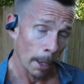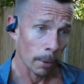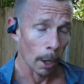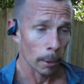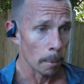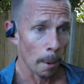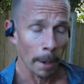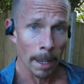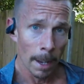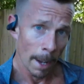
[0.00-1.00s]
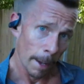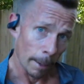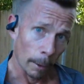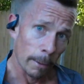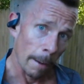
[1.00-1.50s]
So I'll do probably
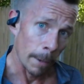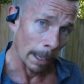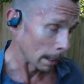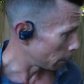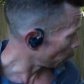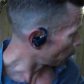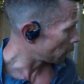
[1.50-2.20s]
6 or 7 little intervals